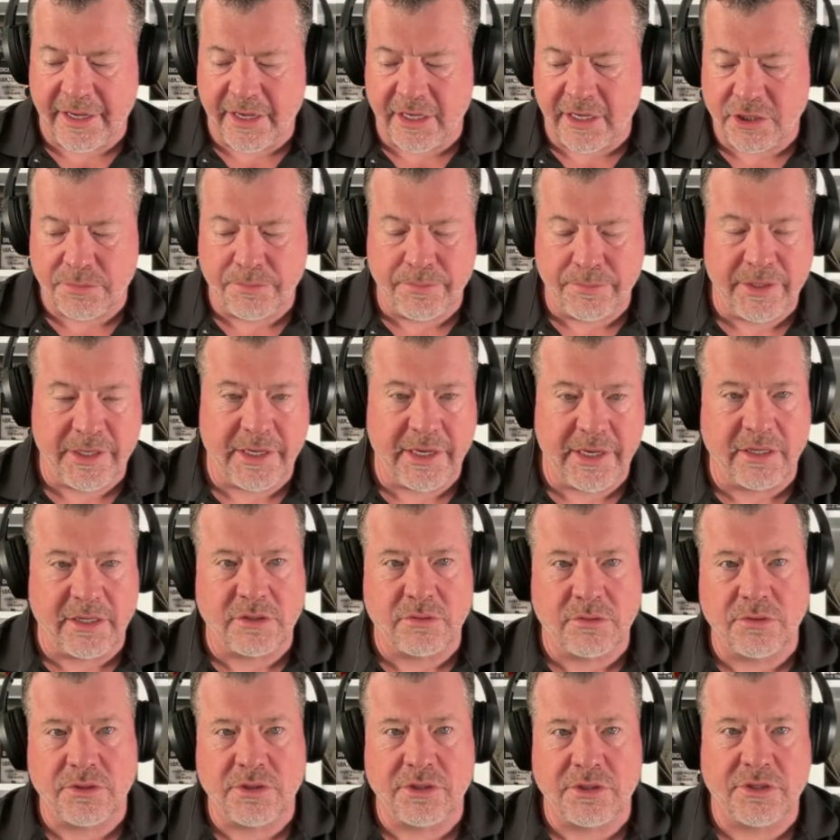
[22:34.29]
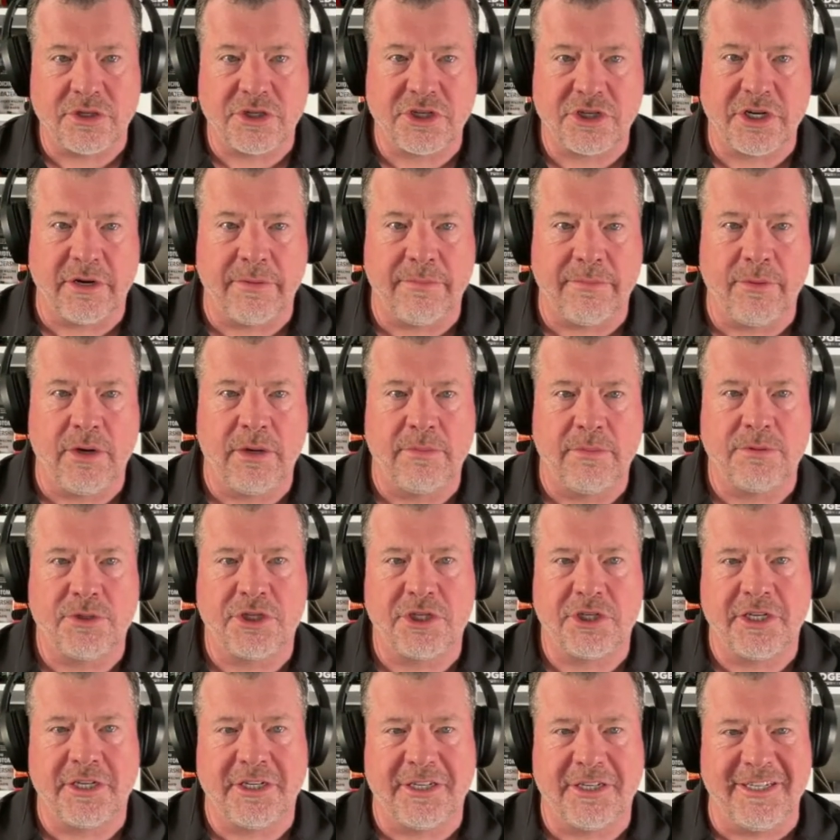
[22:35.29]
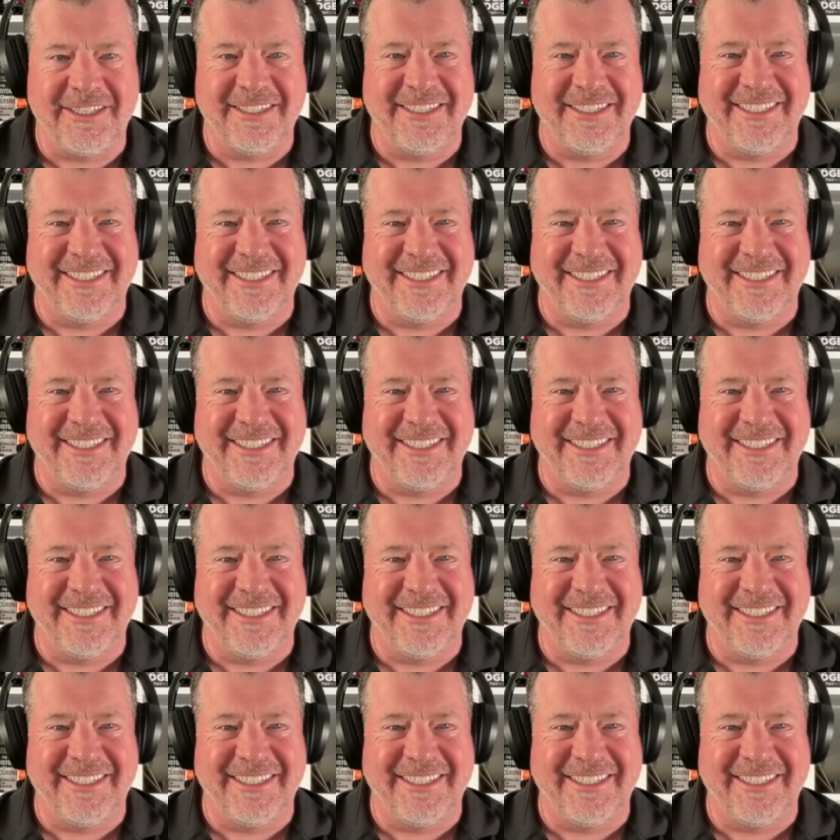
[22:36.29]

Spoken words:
SBS, which is share Bob's shit.